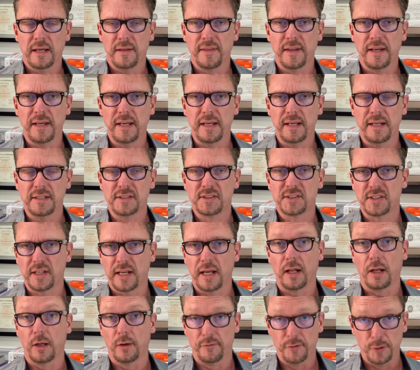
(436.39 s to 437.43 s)
the
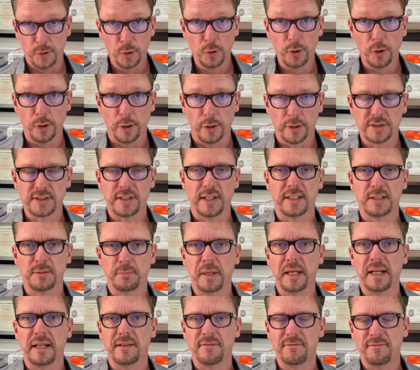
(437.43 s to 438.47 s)
cell of yours that's
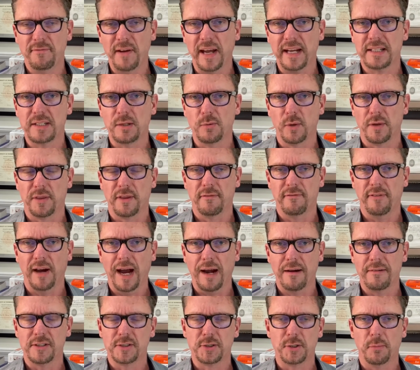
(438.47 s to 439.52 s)
been infected with the virus,